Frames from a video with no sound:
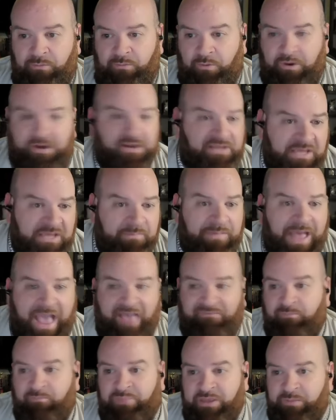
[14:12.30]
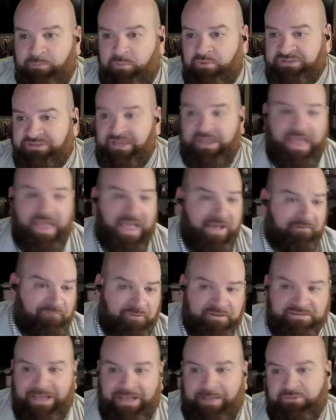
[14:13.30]
we're going to keep having people say every
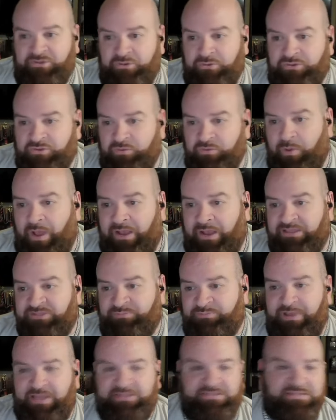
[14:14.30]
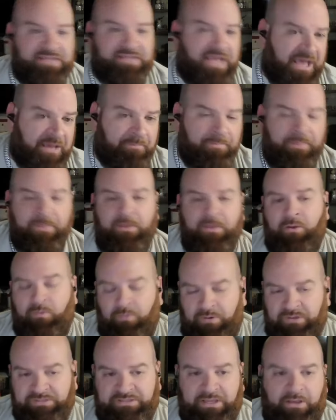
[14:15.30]
time Juju Watkins plays a game,
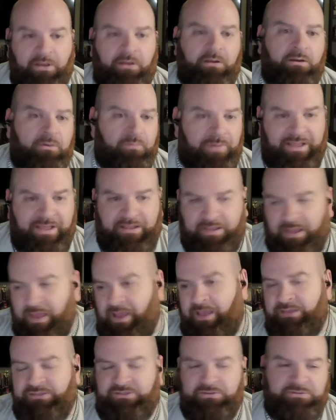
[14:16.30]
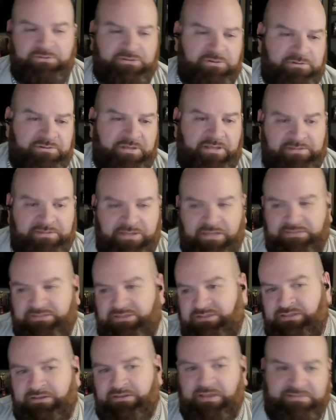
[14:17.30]
we're going to say, oh, my God, Juju did this.
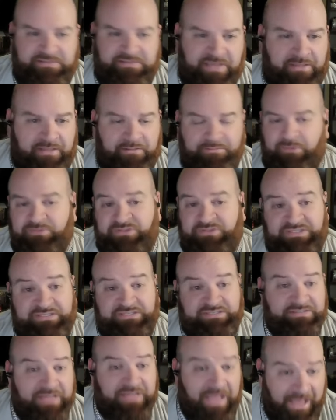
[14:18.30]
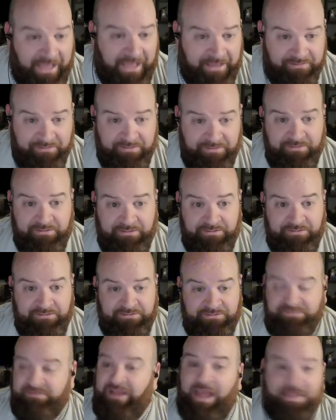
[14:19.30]
She's the next Caitlin. No, she's not.
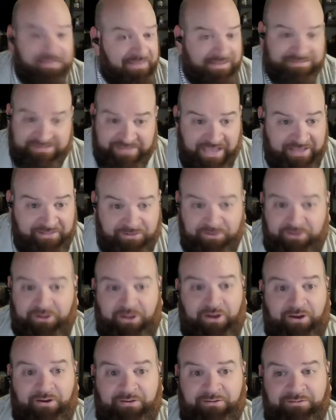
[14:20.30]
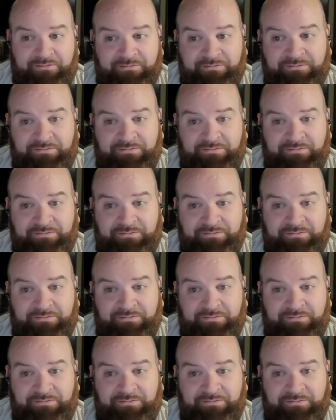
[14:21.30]
She's not the next Caitlin Clark.